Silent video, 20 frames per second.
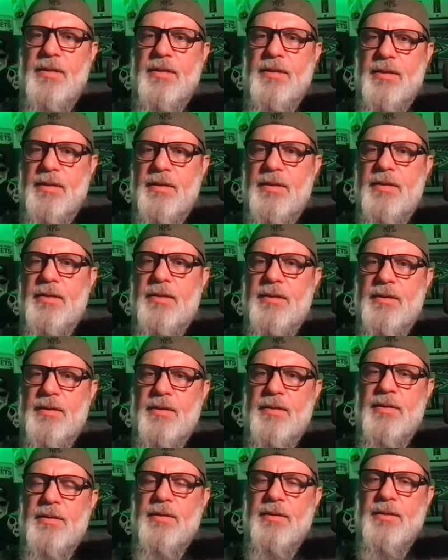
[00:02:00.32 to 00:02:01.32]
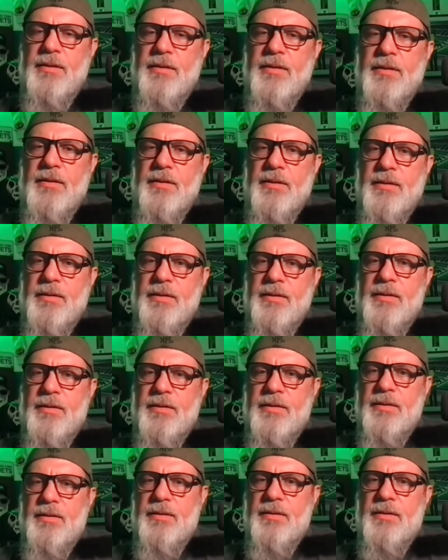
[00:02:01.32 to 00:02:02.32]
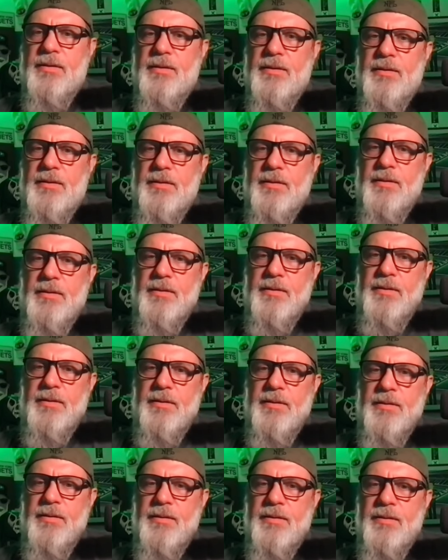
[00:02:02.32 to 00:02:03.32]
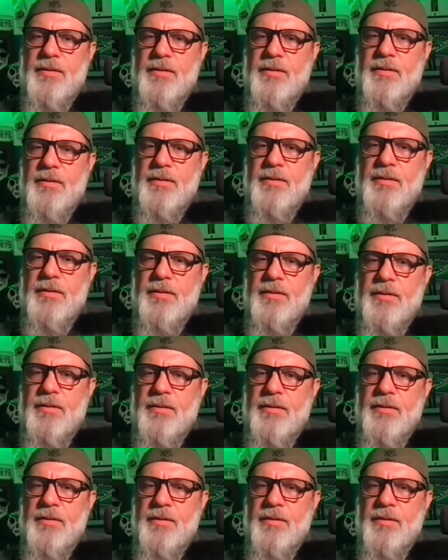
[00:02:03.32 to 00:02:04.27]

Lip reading: This person isn't speaking.